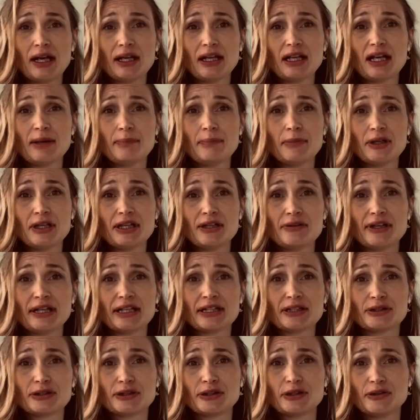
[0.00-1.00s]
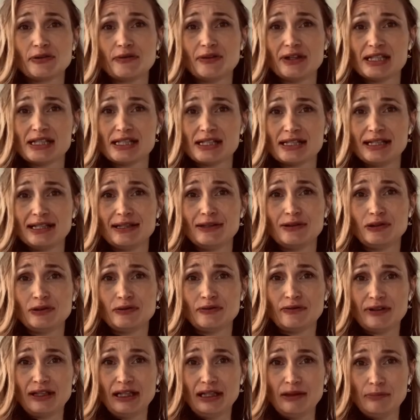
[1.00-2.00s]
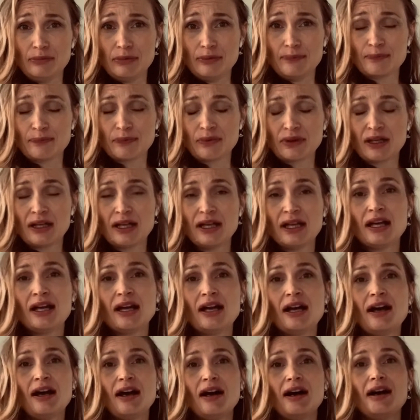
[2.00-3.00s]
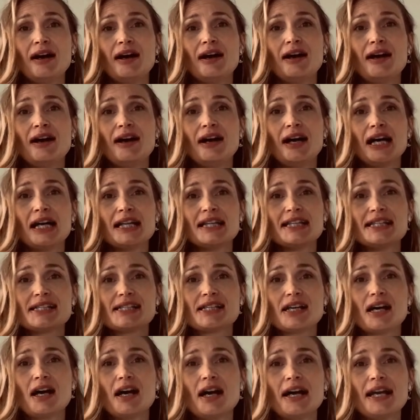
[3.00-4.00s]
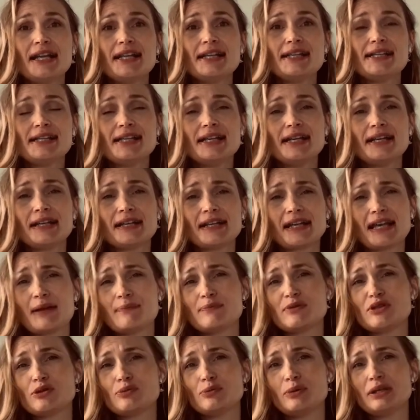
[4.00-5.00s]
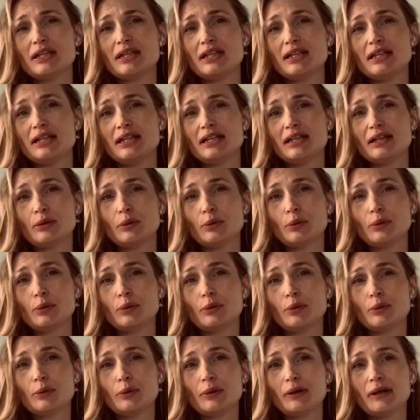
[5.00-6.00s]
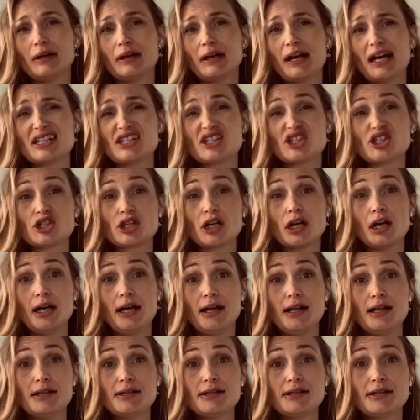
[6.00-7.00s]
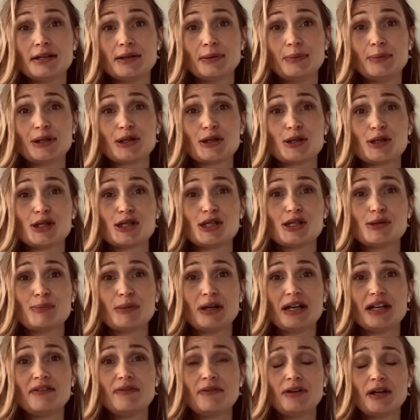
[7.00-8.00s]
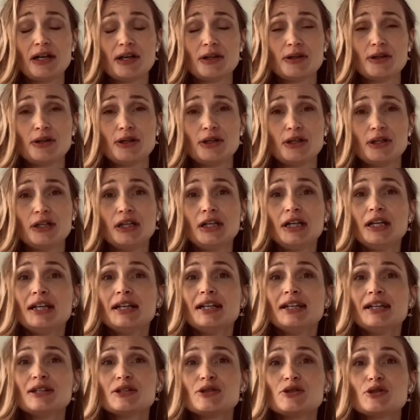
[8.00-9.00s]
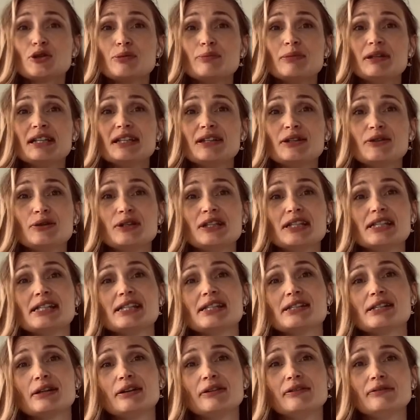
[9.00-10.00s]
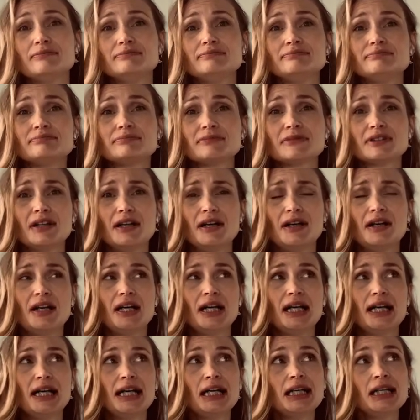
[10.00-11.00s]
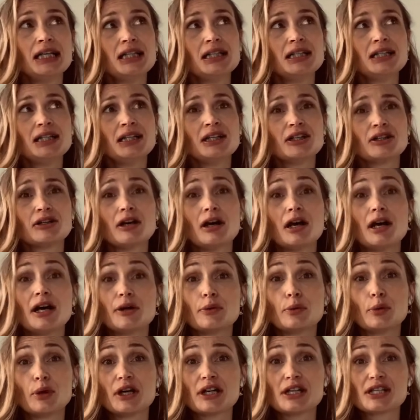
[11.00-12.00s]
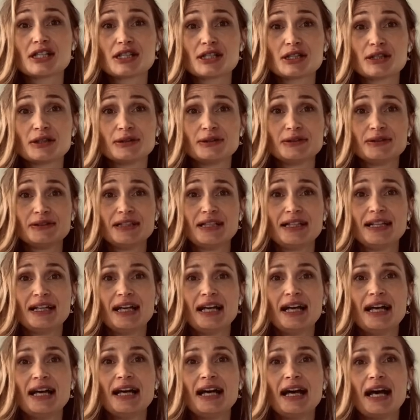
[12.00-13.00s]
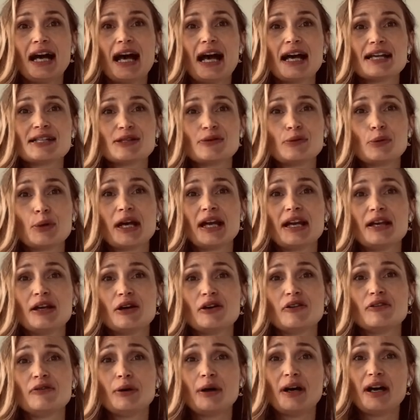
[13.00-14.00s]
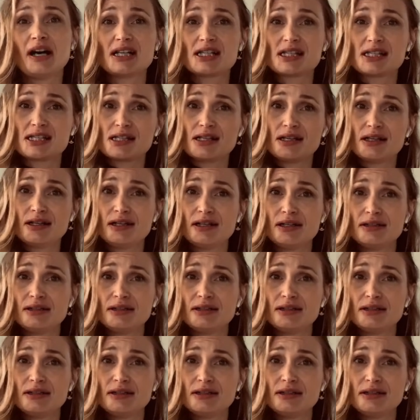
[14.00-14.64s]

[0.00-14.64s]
and I'm a director of this little film. This idea came to me as a child because my father took me to this car wash as a way of us